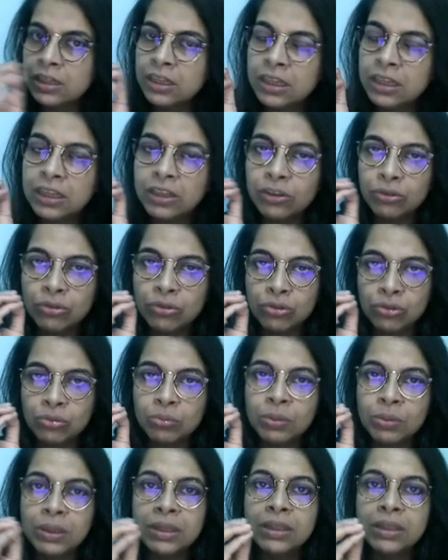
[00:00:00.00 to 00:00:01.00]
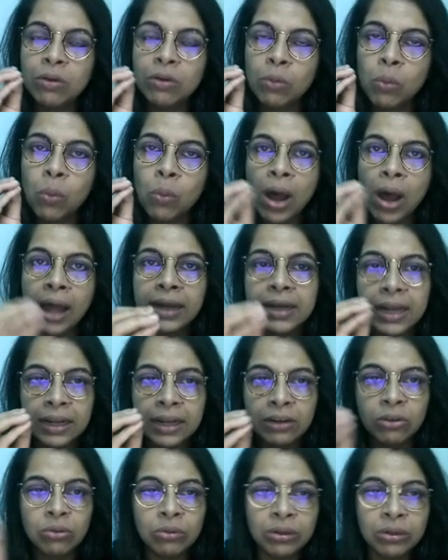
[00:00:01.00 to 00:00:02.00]
He used to be the one
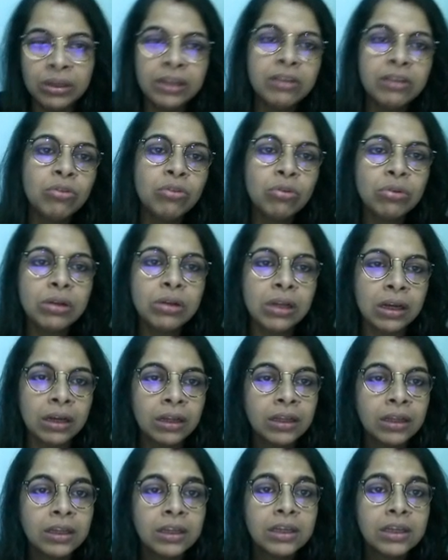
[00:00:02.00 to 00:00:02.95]
and only ruler.